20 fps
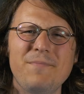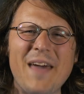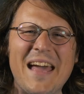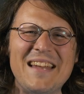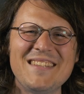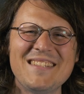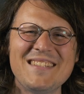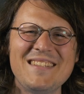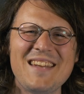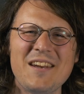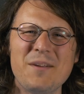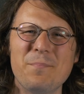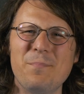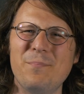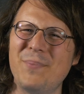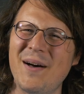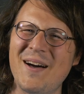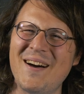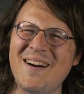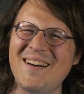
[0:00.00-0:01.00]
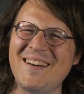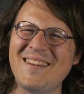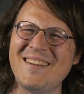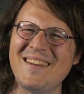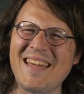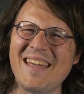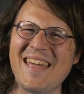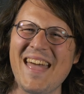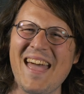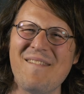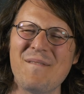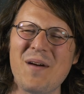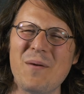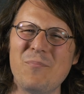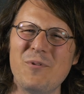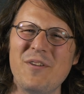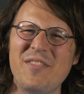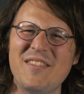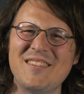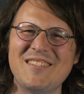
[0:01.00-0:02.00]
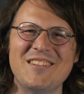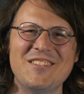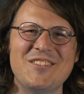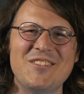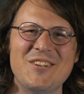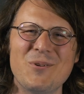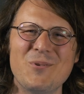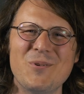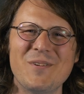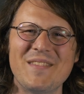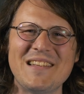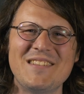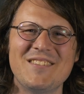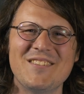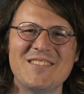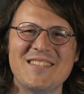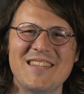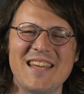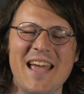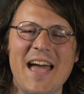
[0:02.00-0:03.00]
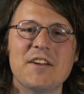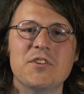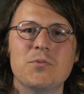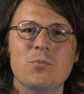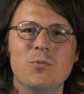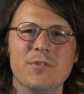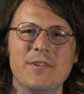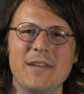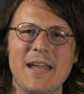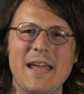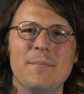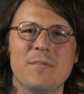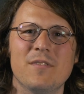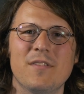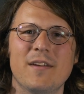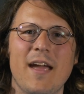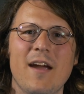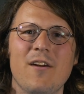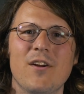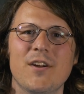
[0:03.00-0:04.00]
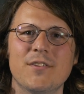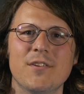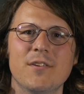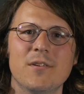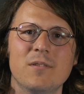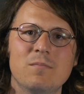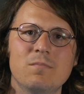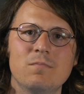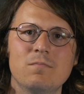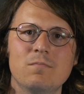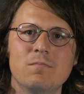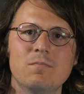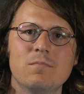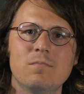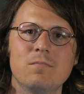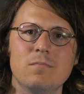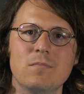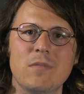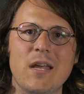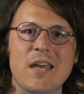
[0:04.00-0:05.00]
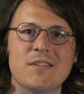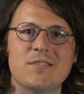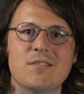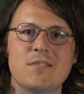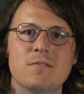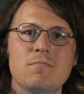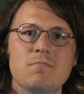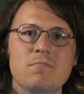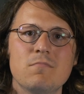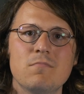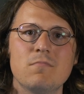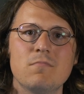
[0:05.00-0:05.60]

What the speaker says: That's not a pun I came up with as a joke, that's just the actual name of the character. Next.